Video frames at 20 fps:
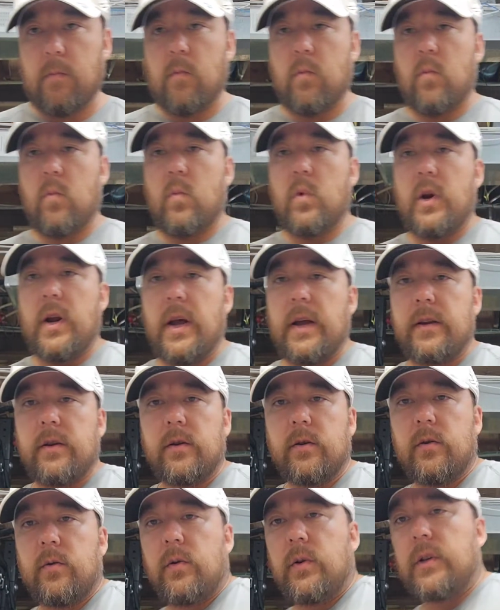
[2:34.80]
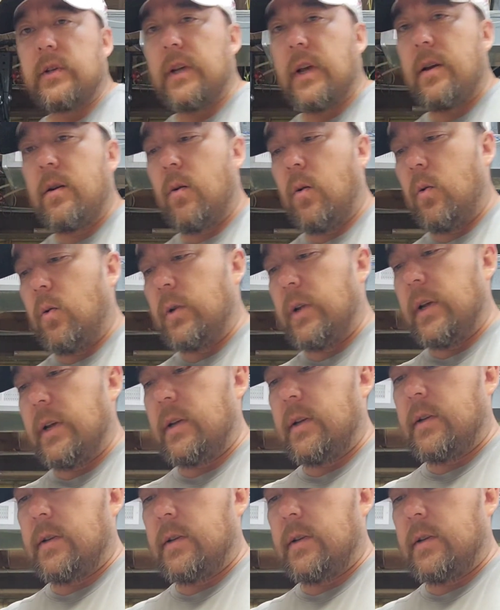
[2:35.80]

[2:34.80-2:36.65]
What I do is I hold it.